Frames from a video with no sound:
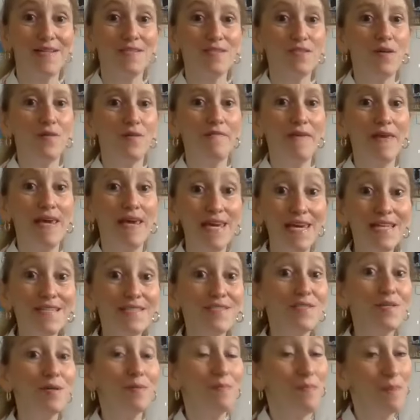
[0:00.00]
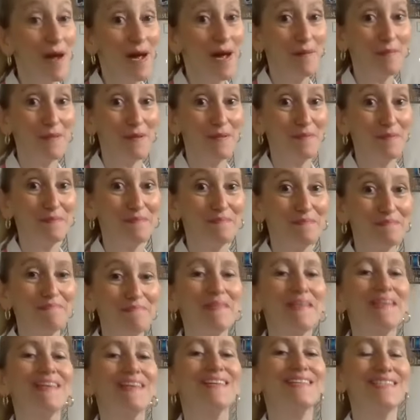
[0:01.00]
So if heat's your problem,
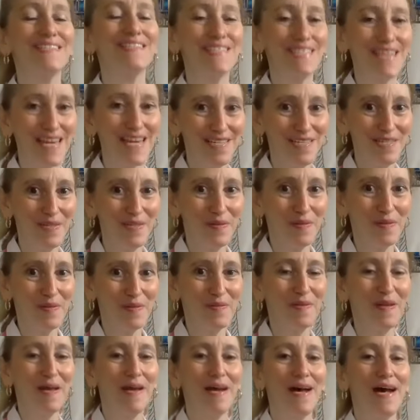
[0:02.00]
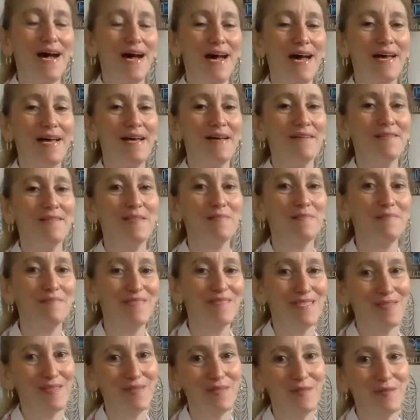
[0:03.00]
stay tuned. I have some
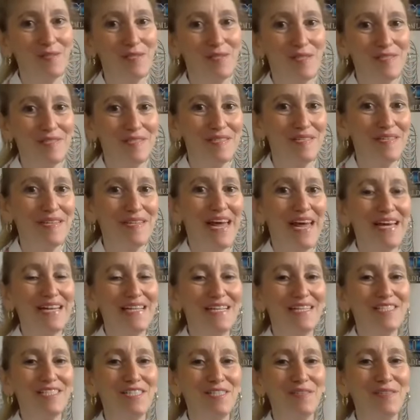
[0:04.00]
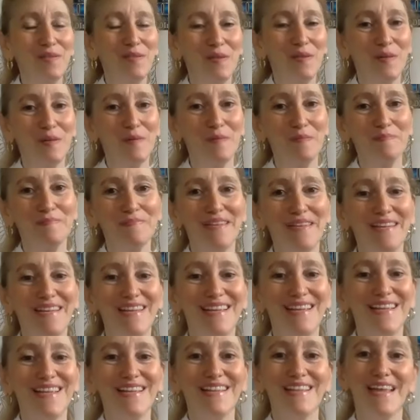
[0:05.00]
solutions to that issue too.
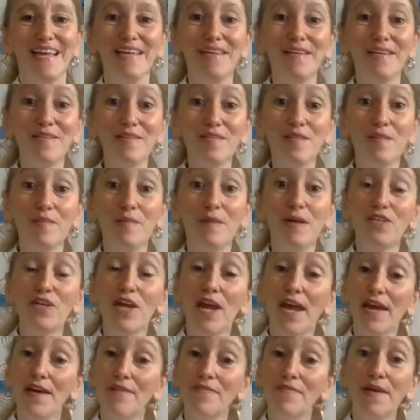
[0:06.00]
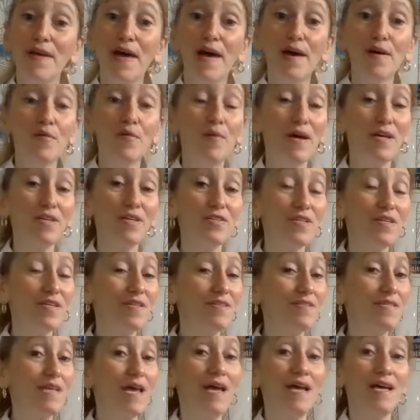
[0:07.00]
Thank you so much. Hey, if you got
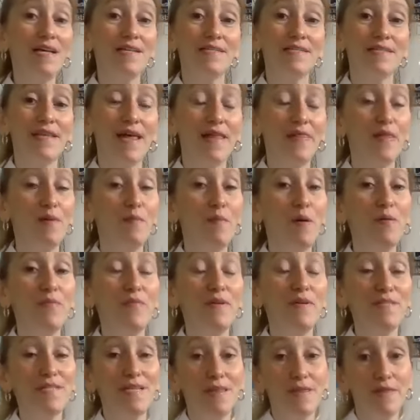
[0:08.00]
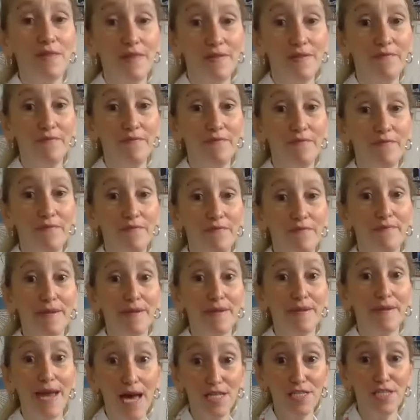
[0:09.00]
questions, send them over to
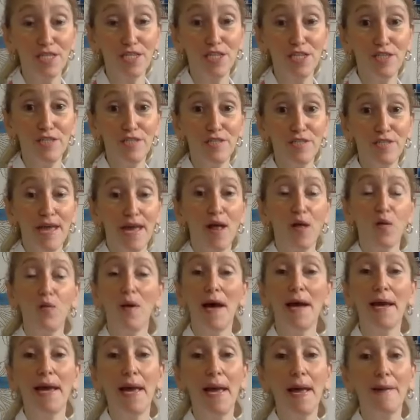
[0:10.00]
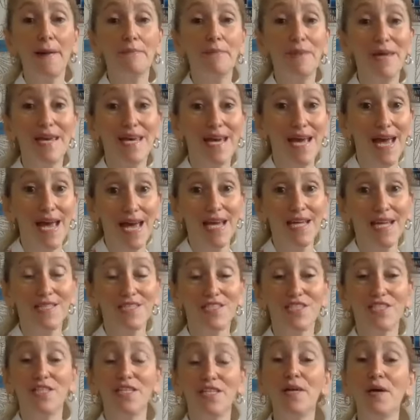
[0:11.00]
lymphdoctors,
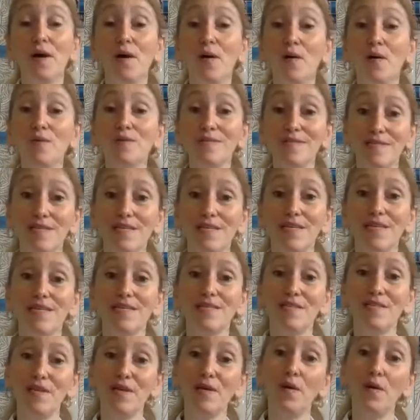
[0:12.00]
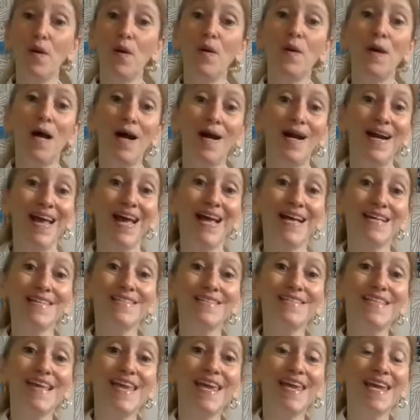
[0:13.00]

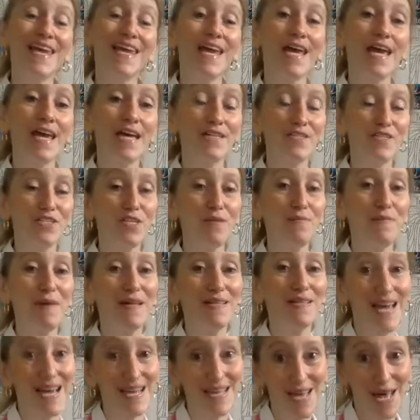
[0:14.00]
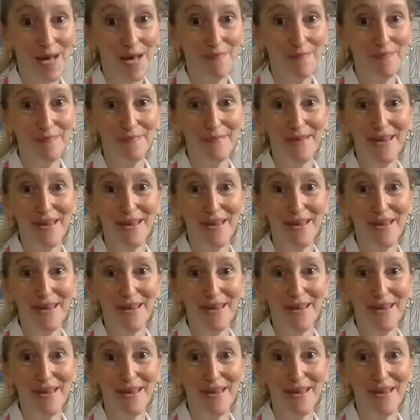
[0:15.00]
lymphdoctors@gmail.com,